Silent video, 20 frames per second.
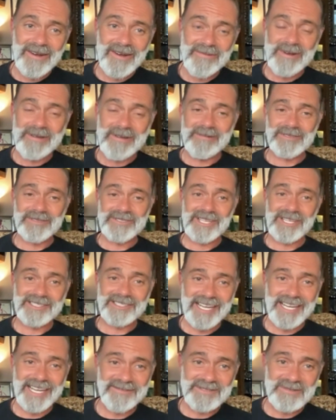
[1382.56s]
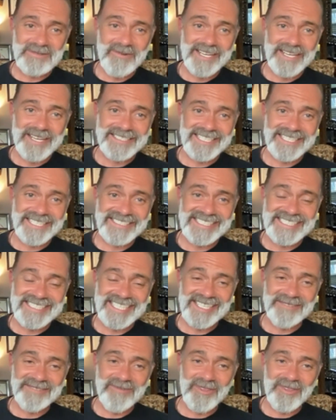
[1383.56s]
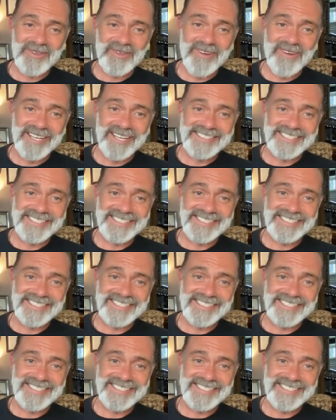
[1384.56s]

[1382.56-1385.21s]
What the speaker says: we will just have to wait and see what the right...